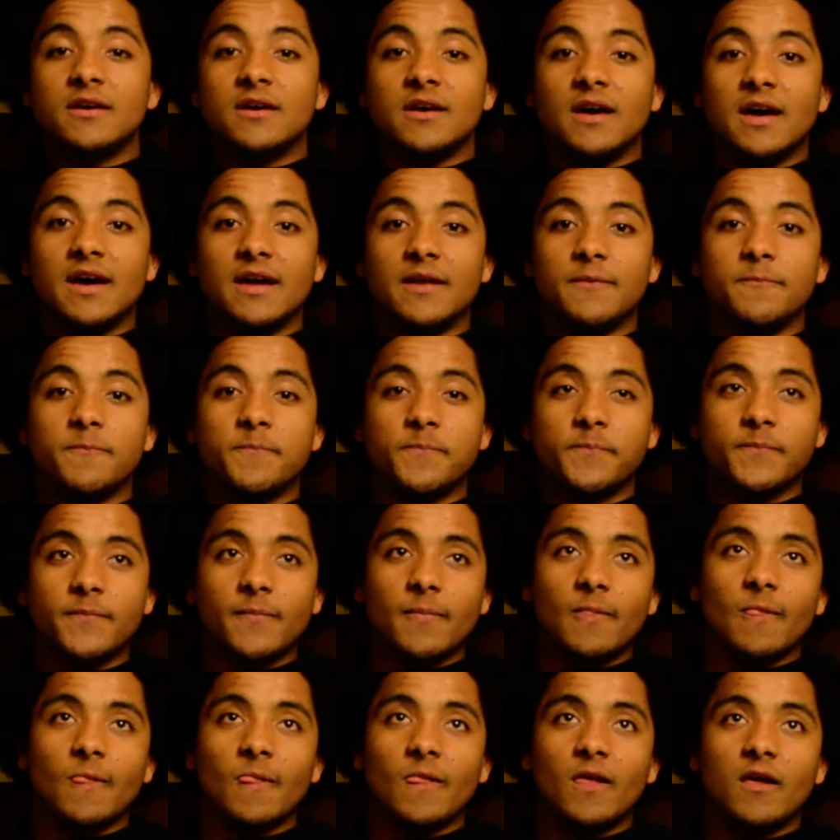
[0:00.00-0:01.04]
And
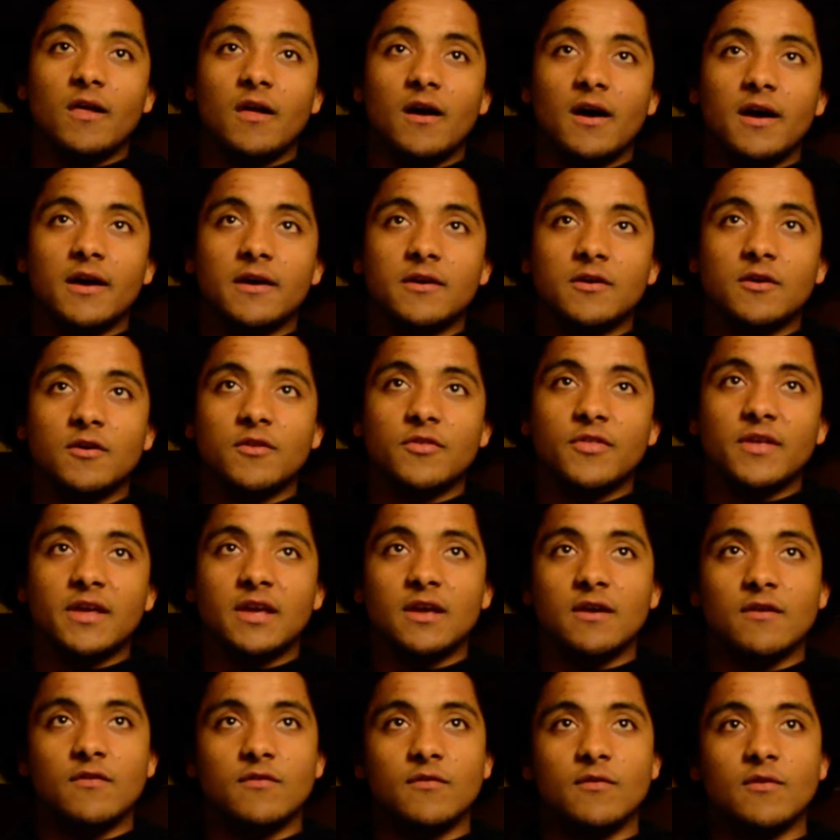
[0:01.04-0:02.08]
I got thinking
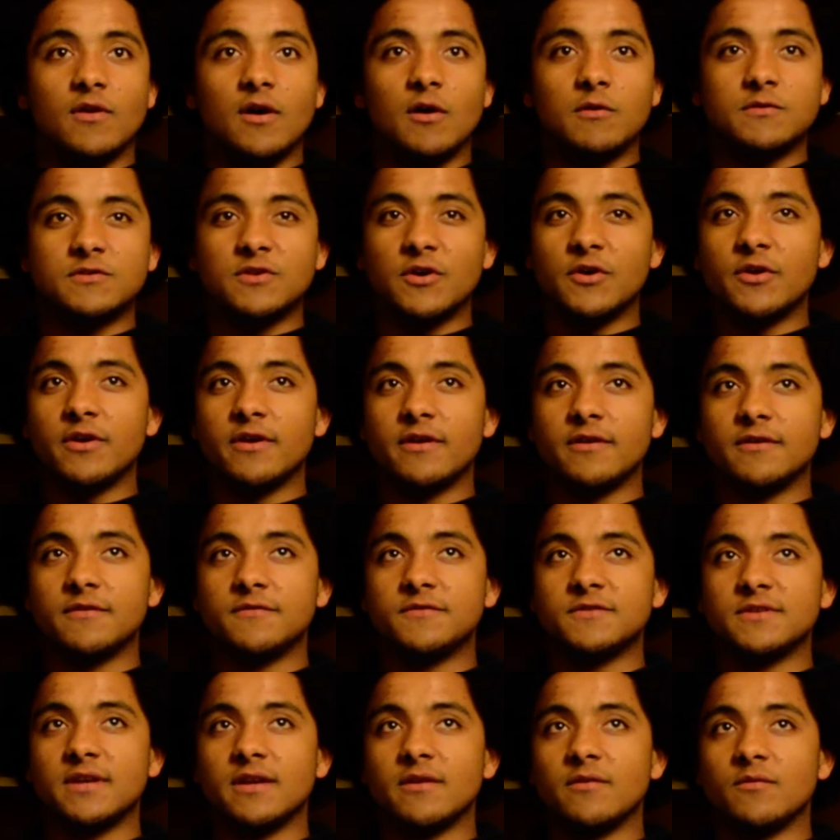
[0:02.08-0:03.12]
of
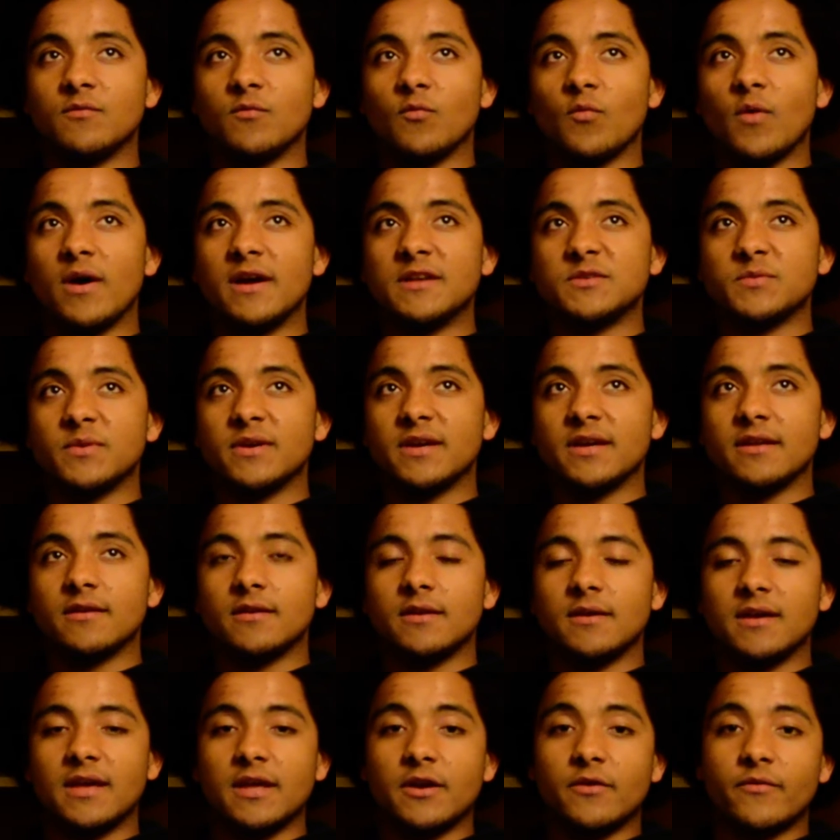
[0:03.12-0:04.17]
alternatives and ways we could
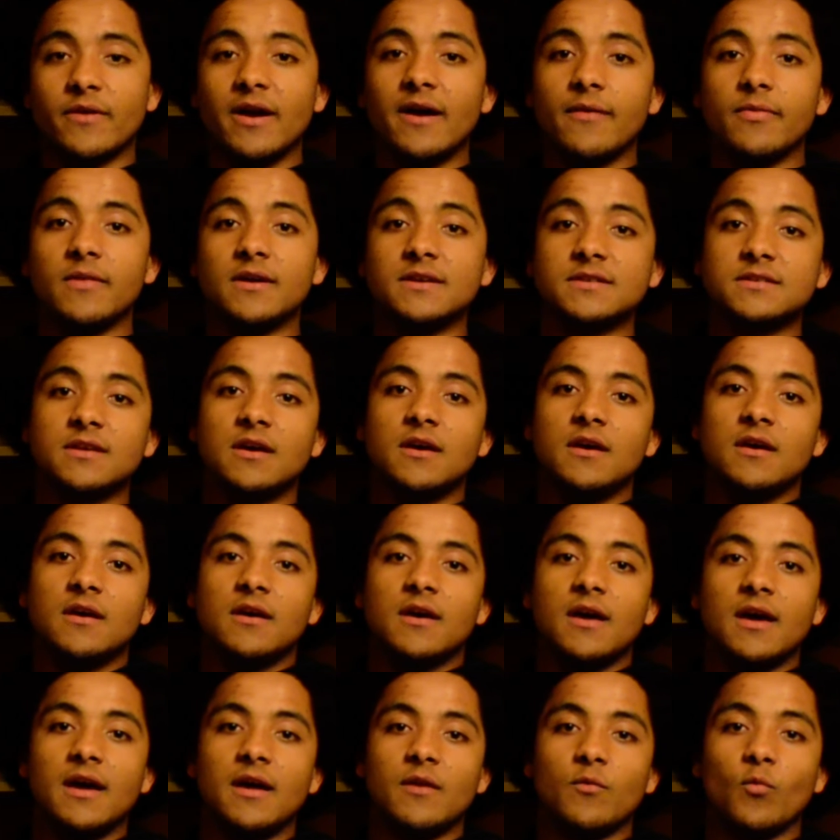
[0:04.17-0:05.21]
get around this.
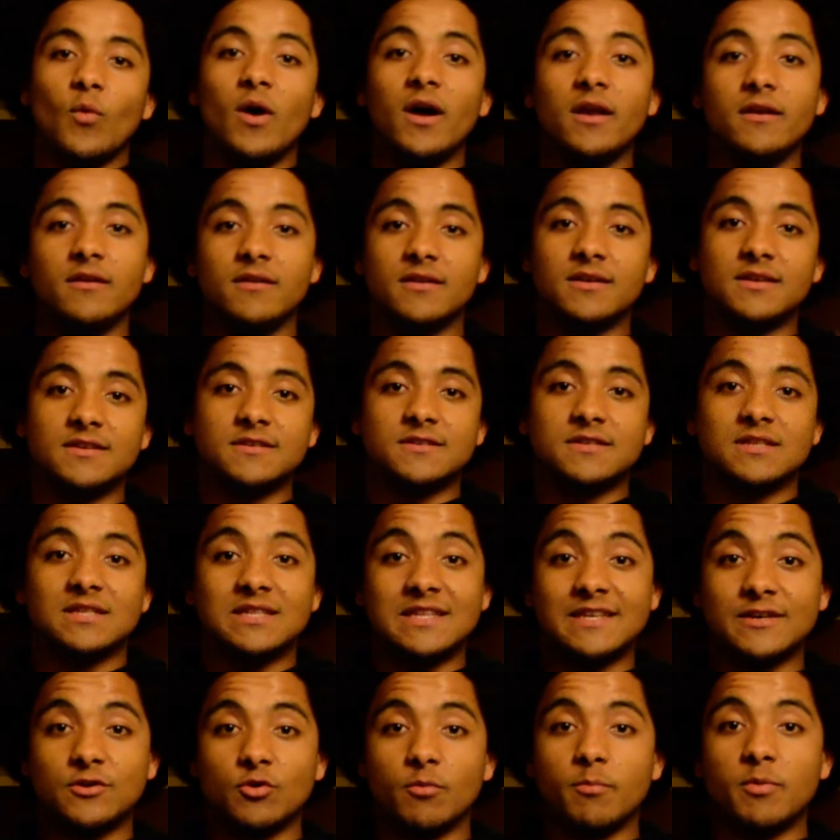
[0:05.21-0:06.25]
And one is
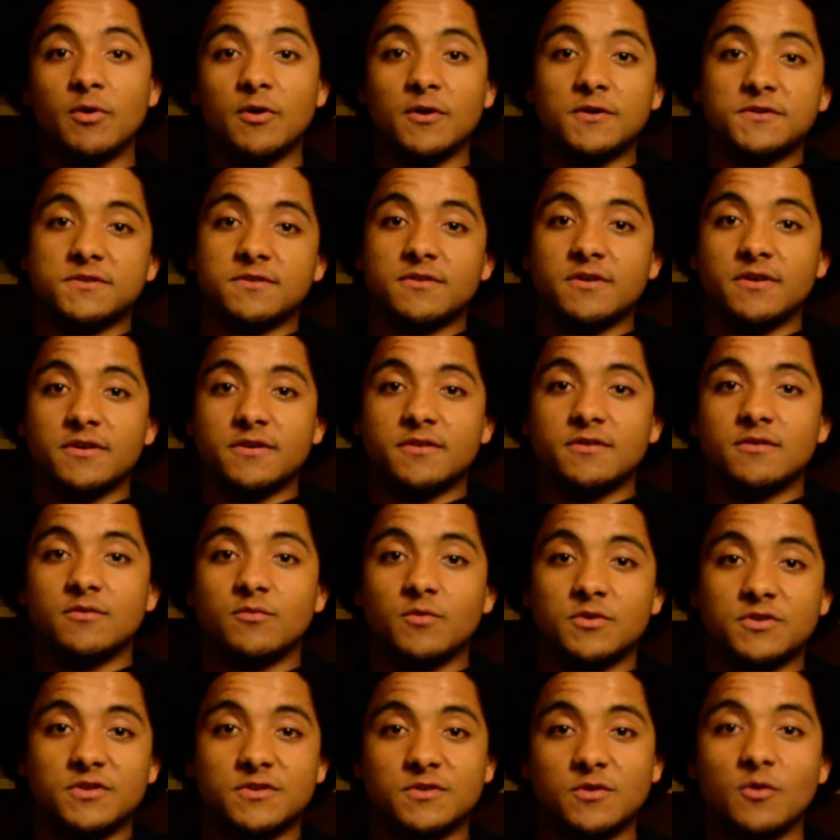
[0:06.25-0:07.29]
legal personhood,
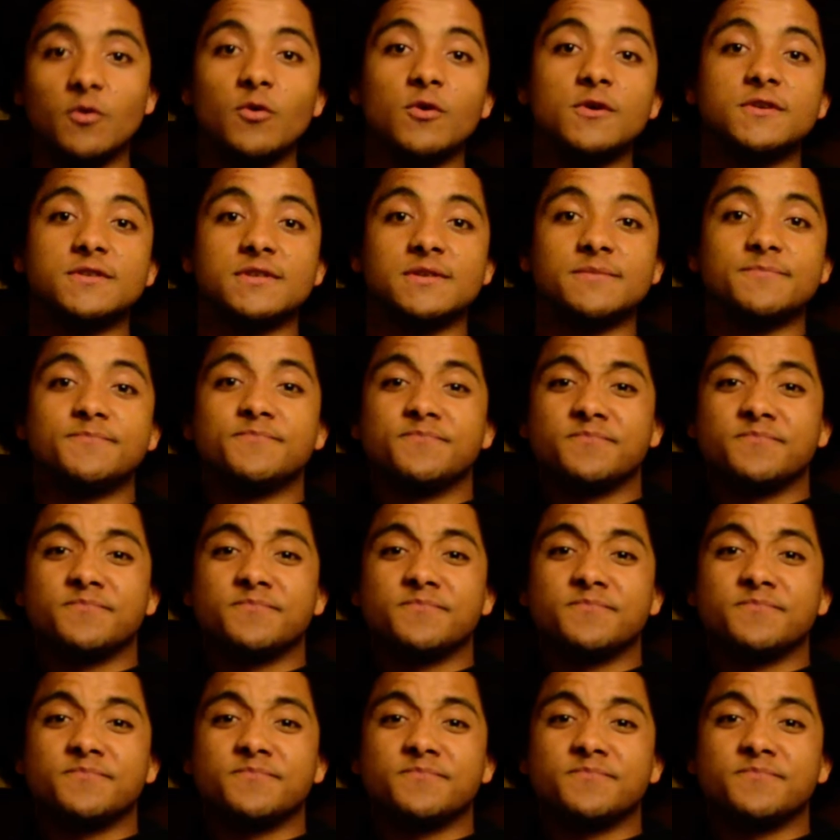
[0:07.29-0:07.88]
which is awesome.